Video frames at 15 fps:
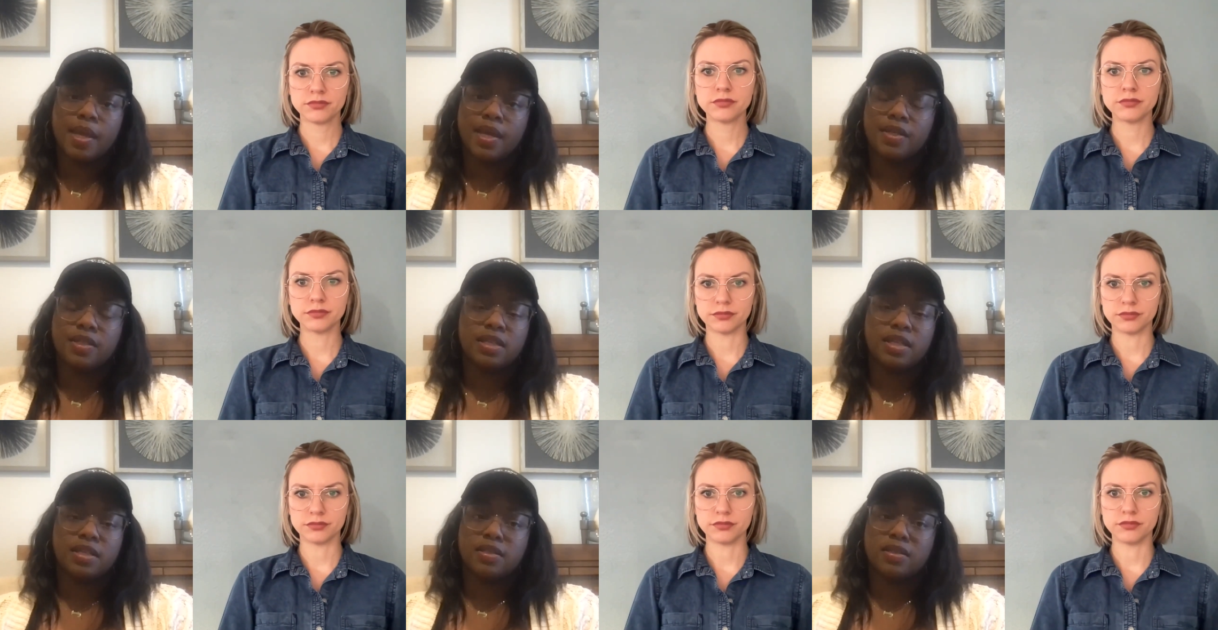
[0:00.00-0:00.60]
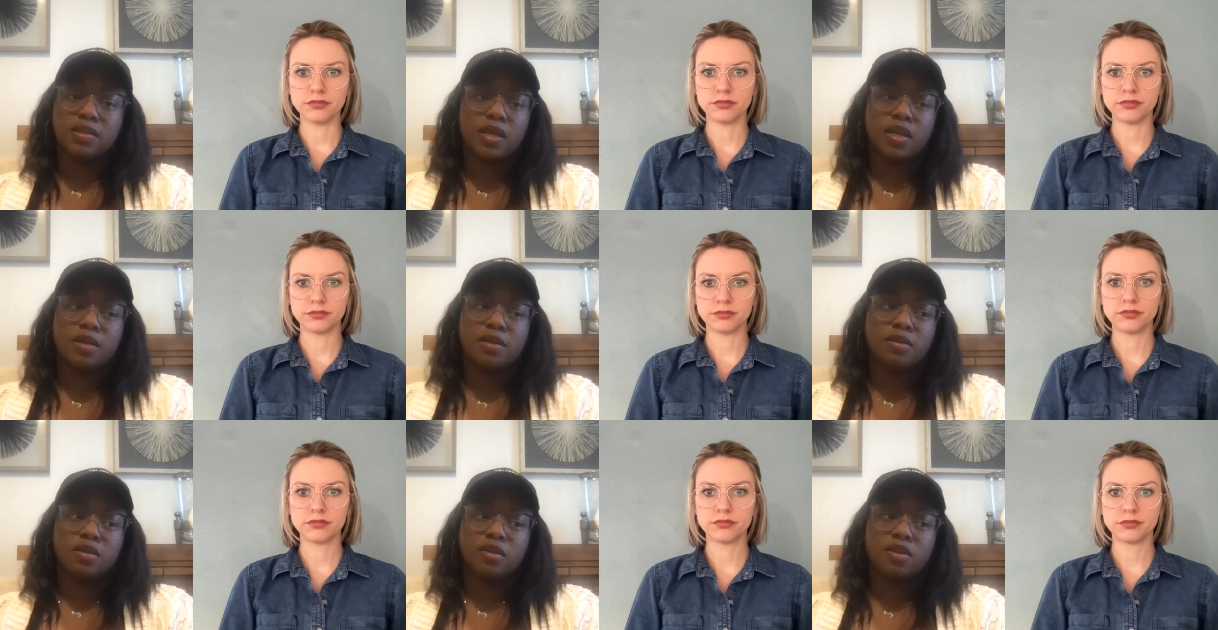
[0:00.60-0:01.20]
Speaker 1: It's mm-hmm. it's
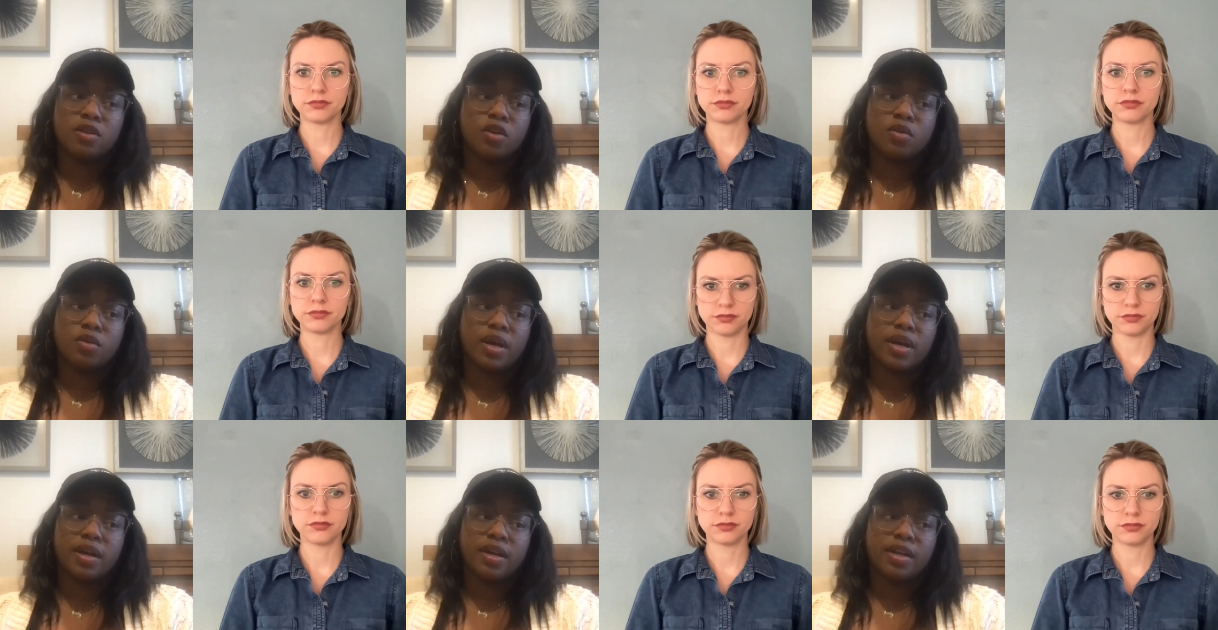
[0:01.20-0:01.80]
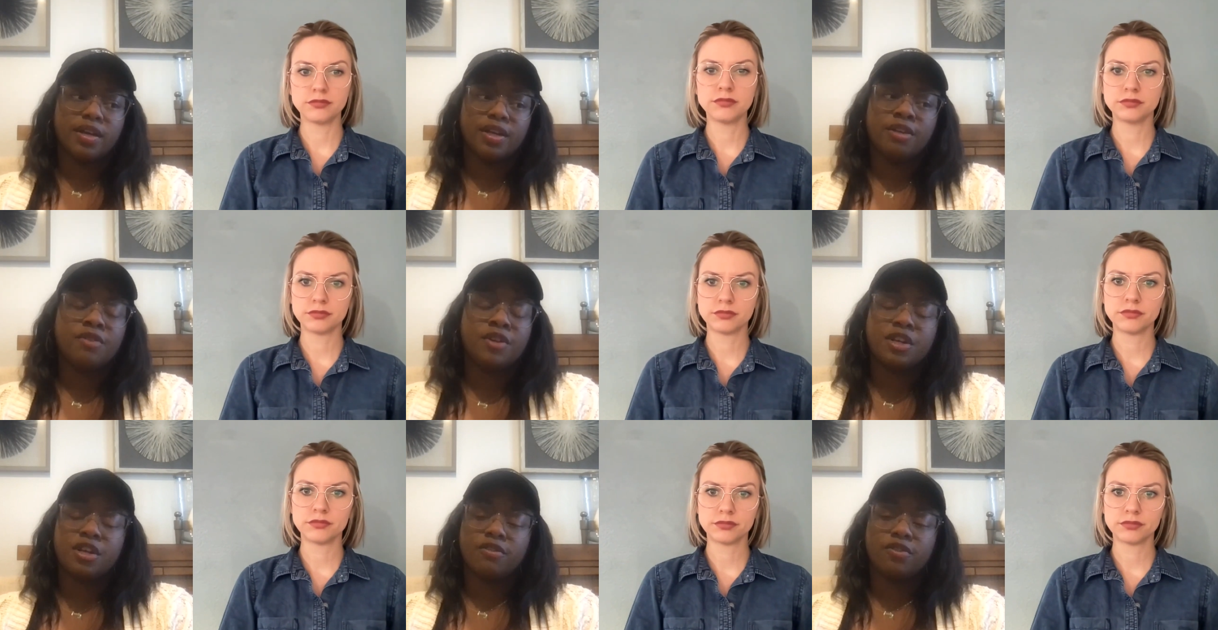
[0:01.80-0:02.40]
and you know I,
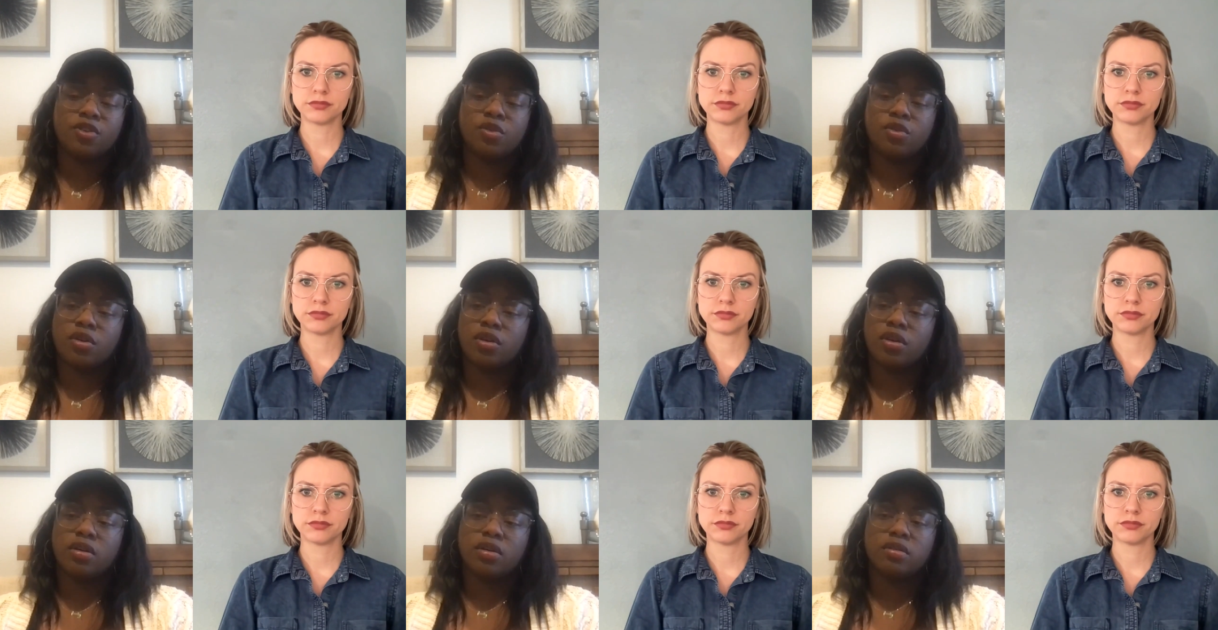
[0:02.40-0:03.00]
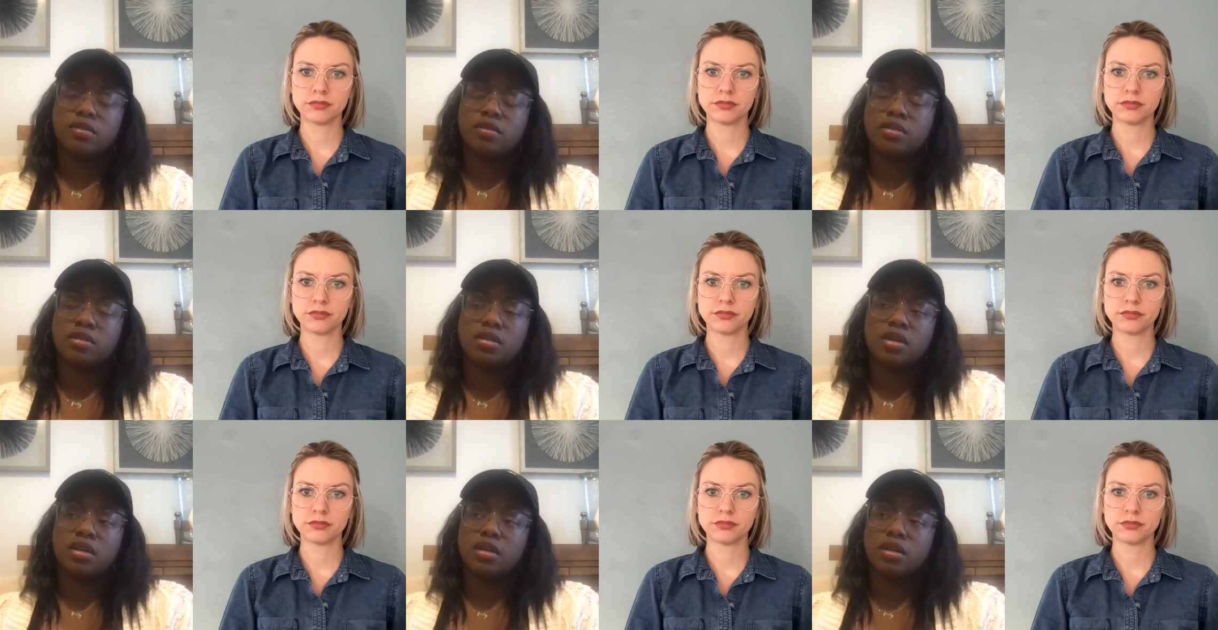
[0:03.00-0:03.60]
even if you're
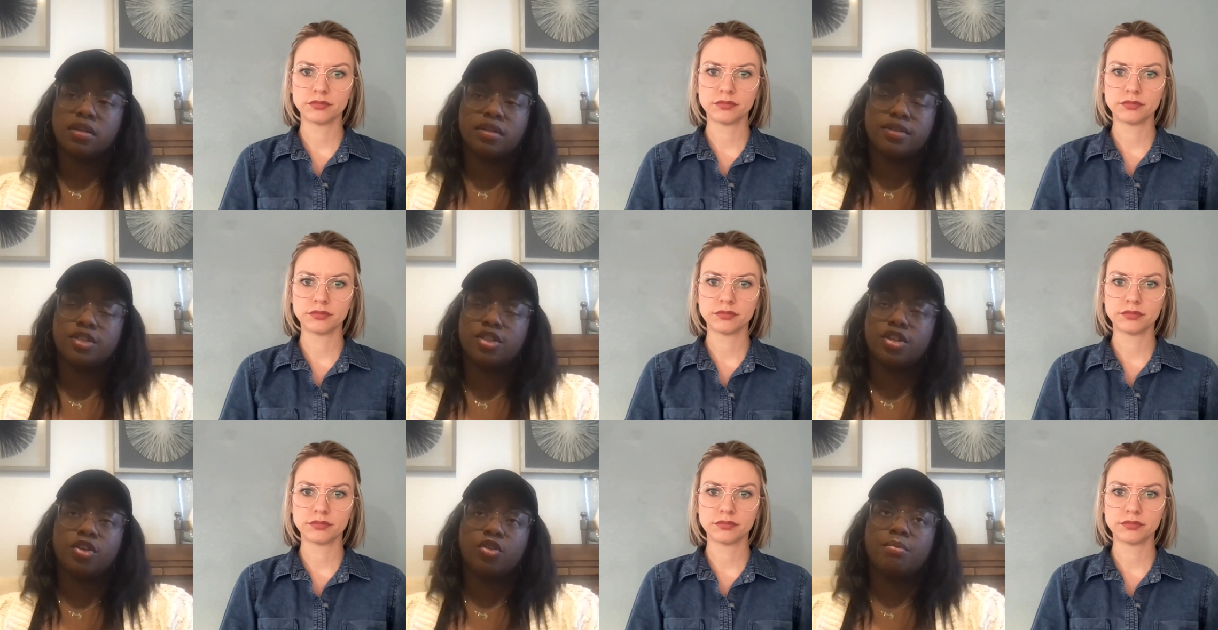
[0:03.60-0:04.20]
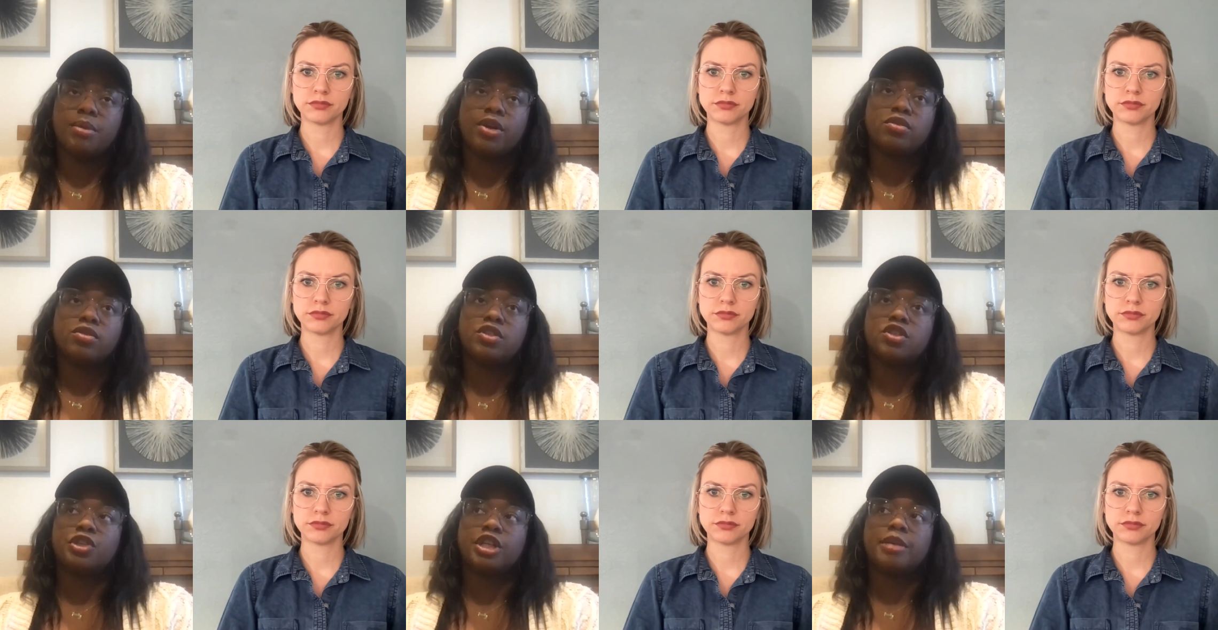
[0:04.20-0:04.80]
you know Meryl
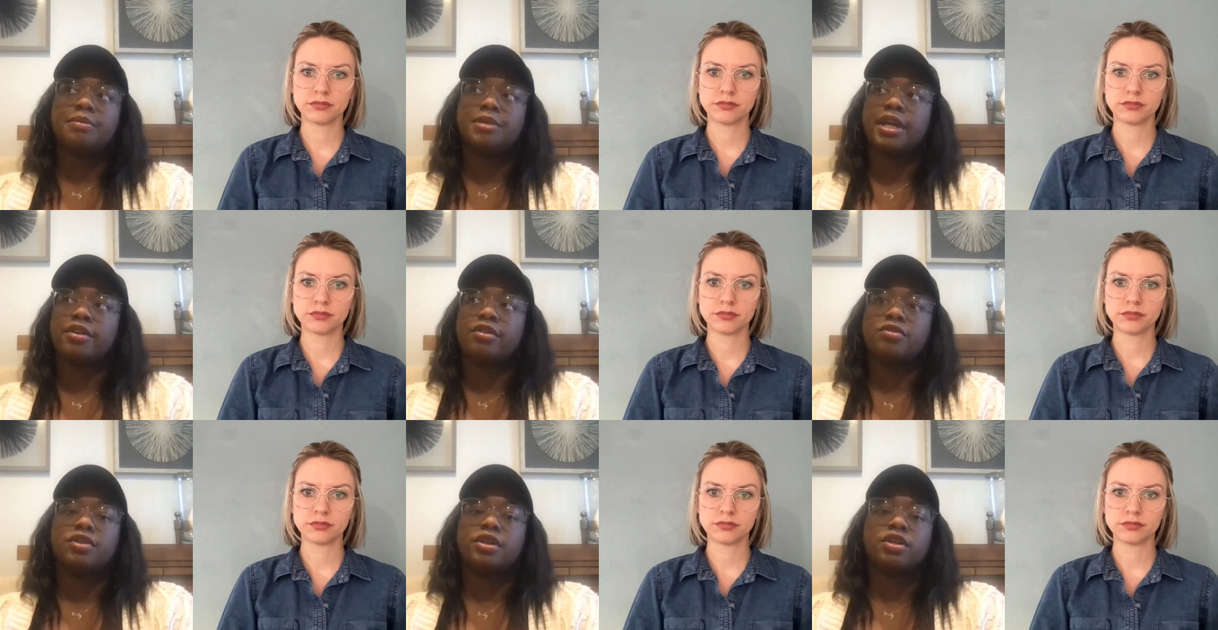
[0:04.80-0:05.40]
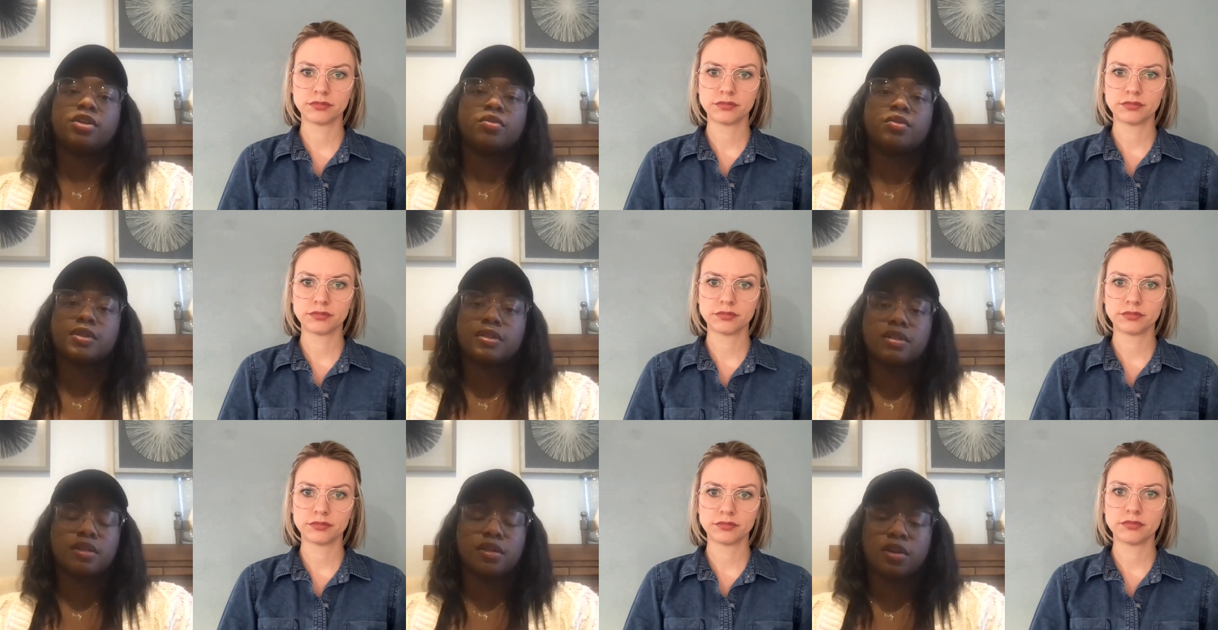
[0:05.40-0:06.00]
Streep, Daniel Day
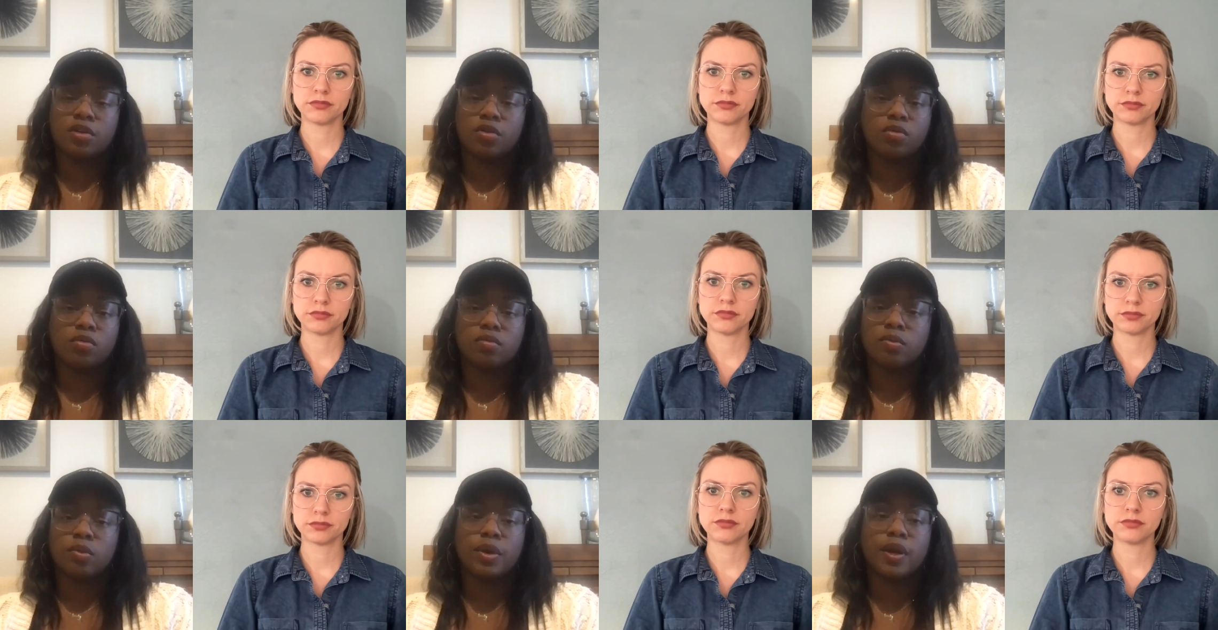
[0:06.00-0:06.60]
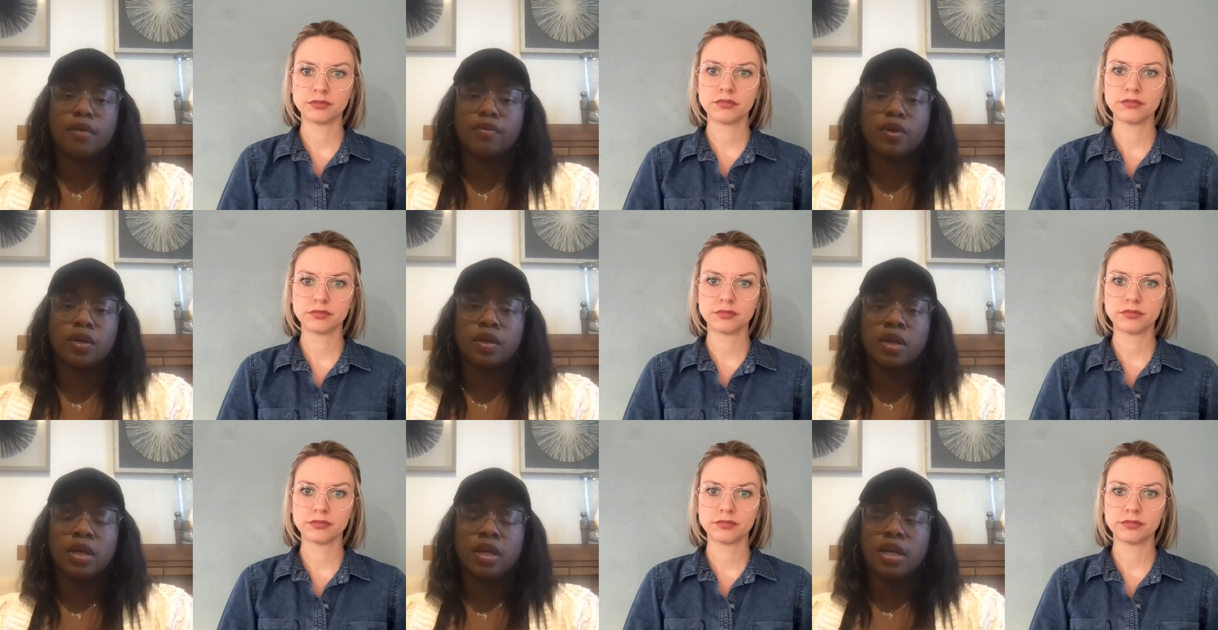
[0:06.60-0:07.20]
Lewis, you know whatever,